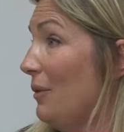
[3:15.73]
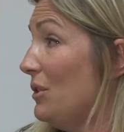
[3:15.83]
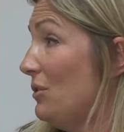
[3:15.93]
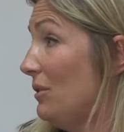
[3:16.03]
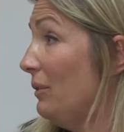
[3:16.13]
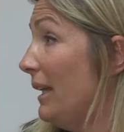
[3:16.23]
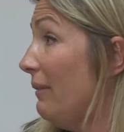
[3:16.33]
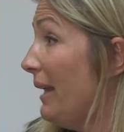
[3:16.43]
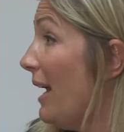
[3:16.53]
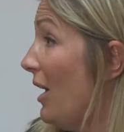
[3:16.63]
It was
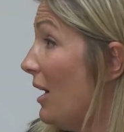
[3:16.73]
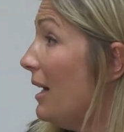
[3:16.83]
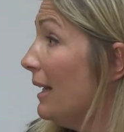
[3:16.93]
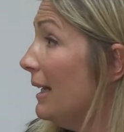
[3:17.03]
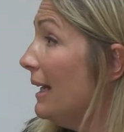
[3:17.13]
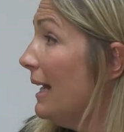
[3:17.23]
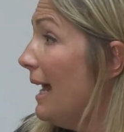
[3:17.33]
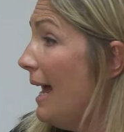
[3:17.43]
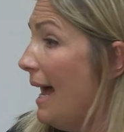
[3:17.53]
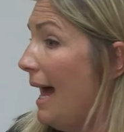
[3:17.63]
really, really hard.
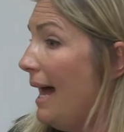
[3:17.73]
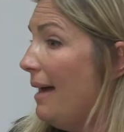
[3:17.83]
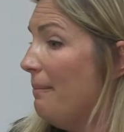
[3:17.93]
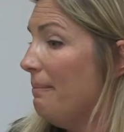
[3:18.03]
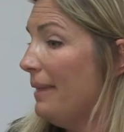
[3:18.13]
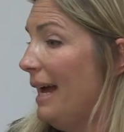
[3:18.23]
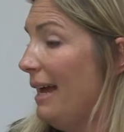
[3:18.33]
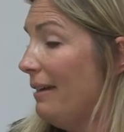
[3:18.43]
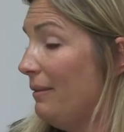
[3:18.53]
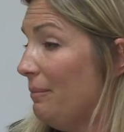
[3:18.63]

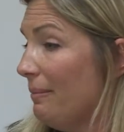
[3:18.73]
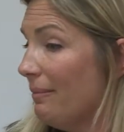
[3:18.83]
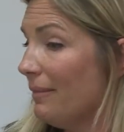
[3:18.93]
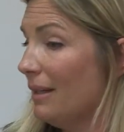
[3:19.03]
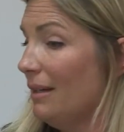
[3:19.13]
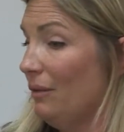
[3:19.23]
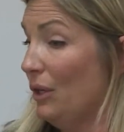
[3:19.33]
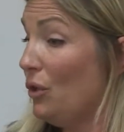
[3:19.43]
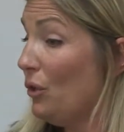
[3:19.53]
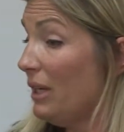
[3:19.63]
I
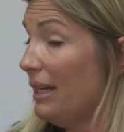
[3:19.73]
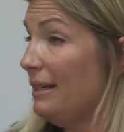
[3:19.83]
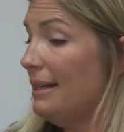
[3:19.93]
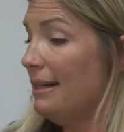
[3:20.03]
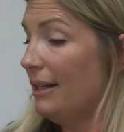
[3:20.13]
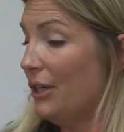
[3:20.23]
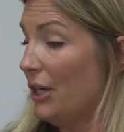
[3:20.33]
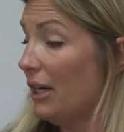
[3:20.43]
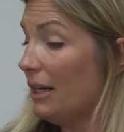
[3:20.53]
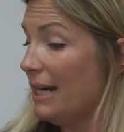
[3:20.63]
recruited
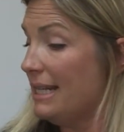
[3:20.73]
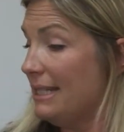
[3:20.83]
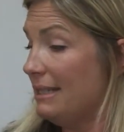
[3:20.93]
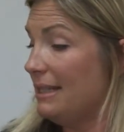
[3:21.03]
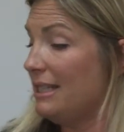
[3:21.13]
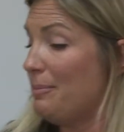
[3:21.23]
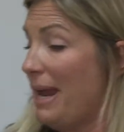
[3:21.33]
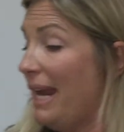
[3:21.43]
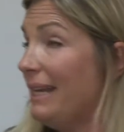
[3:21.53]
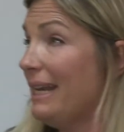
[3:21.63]
her in
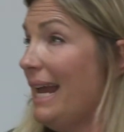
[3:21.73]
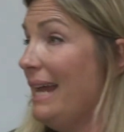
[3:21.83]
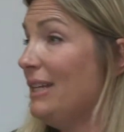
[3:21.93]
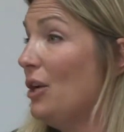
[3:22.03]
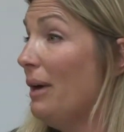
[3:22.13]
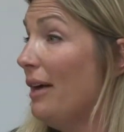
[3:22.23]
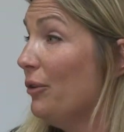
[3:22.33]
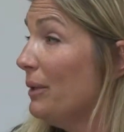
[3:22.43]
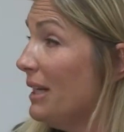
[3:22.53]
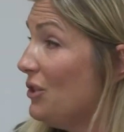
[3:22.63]
Spain, and you know,
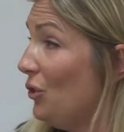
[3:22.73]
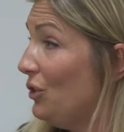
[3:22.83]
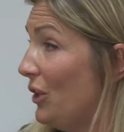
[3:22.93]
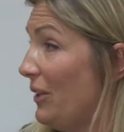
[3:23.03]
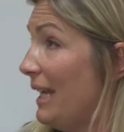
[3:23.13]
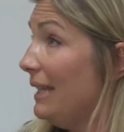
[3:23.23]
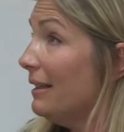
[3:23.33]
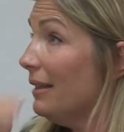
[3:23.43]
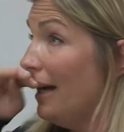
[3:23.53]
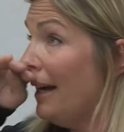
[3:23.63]
everyone had told her that
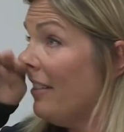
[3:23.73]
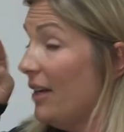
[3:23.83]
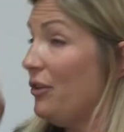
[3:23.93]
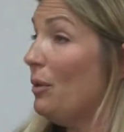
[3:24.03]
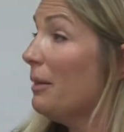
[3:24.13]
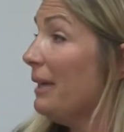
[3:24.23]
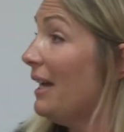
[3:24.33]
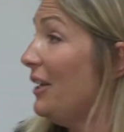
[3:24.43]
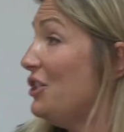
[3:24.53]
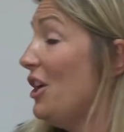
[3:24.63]
if you want to play
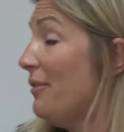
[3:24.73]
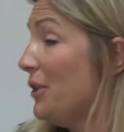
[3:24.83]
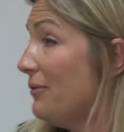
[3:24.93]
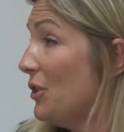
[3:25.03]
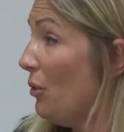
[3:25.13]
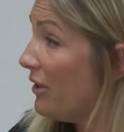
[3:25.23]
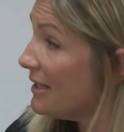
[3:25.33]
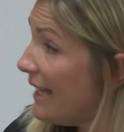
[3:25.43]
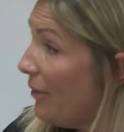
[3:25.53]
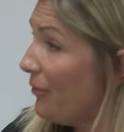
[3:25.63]
college golf, you have to go to the
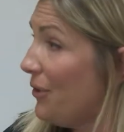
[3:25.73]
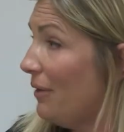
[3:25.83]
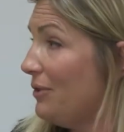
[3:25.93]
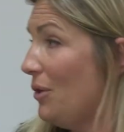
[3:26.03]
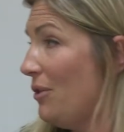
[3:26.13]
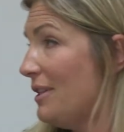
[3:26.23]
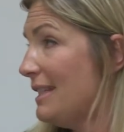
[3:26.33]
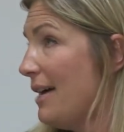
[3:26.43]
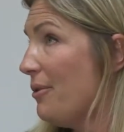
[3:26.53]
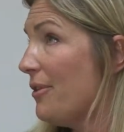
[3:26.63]
South. You have to go to the
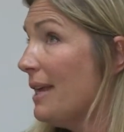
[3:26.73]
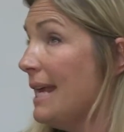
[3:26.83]
South.